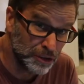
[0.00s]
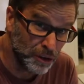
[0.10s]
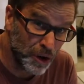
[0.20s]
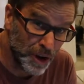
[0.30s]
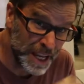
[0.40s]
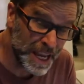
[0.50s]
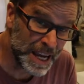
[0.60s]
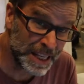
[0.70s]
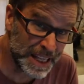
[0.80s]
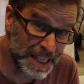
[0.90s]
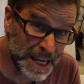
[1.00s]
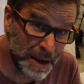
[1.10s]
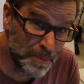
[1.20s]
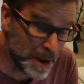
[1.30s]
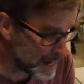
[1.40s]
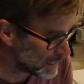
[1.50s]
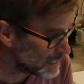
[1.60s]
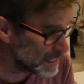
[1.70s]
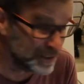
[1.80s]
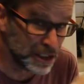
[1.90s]
dry, and then come back
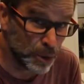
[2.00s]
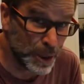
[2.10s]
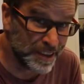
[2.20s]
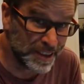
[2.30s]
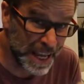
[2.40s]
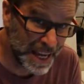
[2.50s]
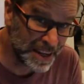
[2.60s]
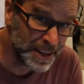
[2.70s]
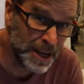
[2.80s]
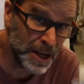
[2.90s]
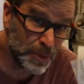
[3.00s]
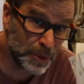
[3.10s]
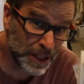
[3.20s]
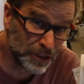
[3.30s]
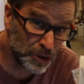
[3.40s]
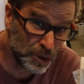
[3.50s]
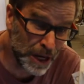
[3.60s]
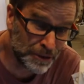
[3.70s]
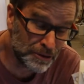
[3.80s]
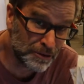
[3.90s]
and give it a quick sand with a
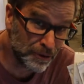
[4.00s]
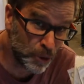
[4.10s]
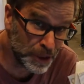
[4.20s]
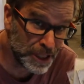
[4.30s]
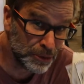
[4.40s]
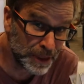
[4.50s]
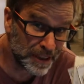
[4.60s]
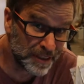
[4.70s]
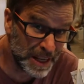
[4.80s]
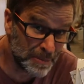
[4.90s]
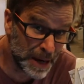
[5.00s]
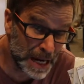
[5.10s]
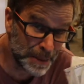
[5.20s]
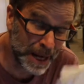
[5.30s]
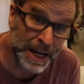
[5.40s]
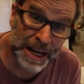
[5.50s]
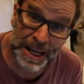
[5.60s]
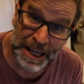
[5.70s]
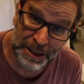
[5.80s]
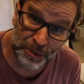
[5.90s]
240 grit sandpaper.
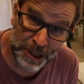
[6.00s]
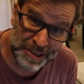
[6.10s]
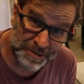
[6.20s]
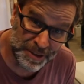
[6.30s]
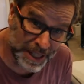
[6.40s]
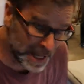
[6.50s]
And the reason for